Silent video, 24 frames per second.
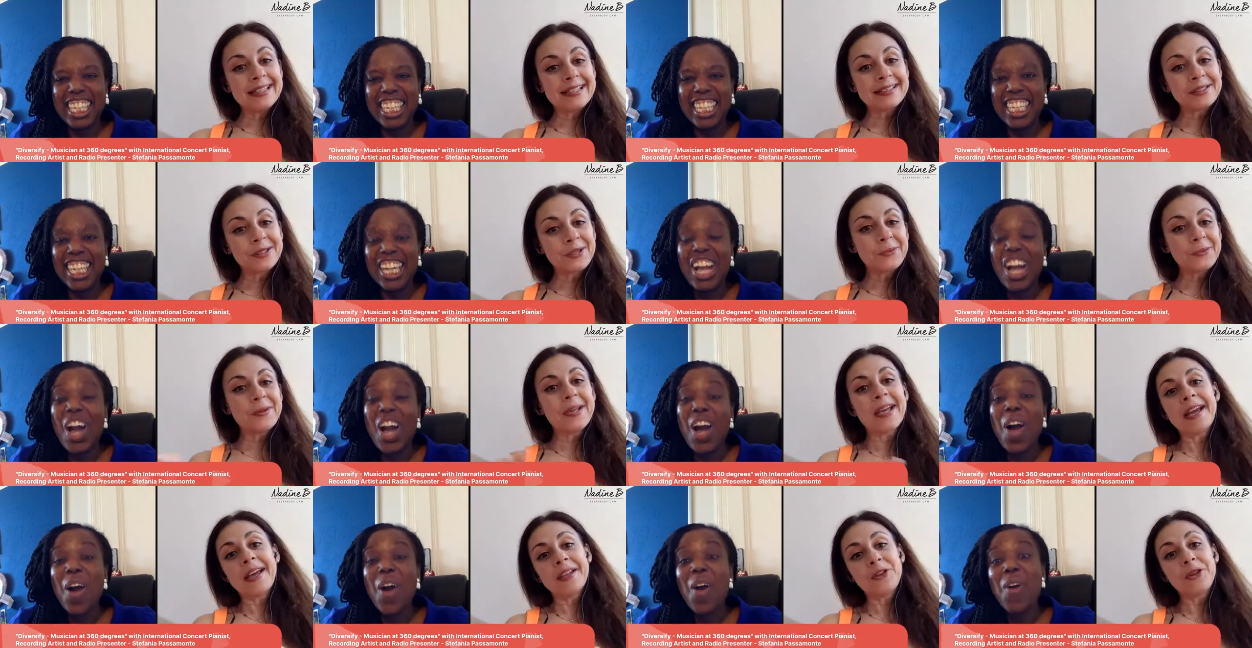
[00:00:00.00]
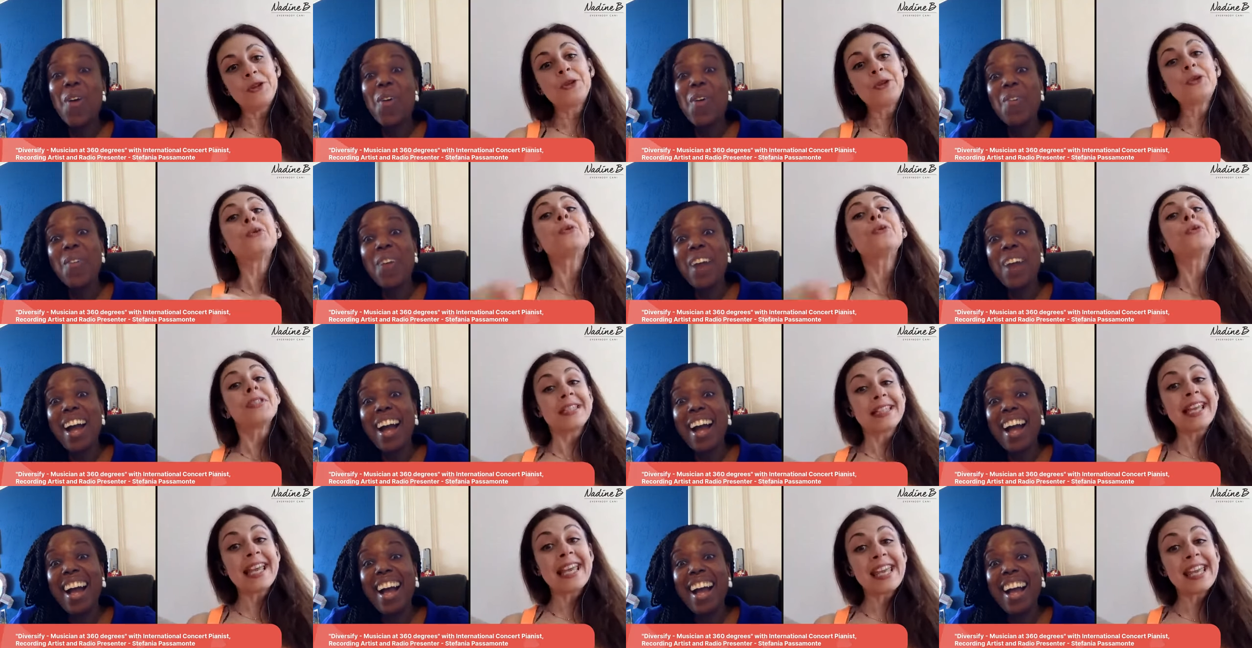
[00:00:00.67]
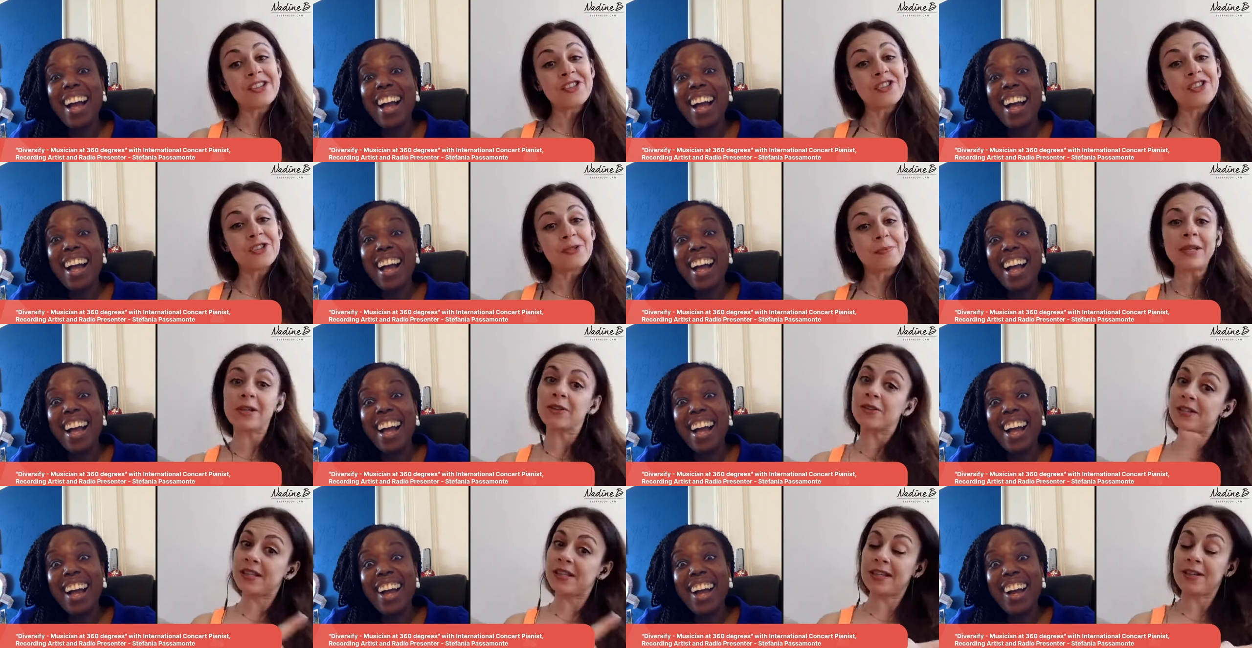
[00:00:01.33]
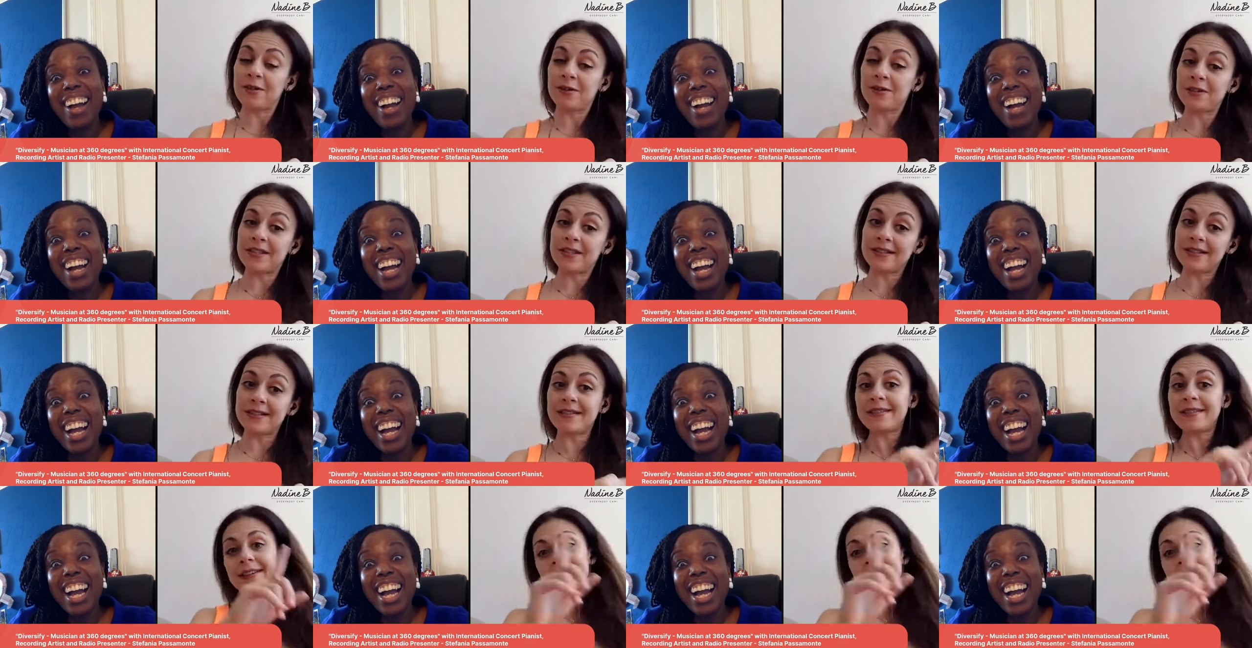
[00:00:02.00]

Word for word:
Speaker 1: So we had two stages because they couldn't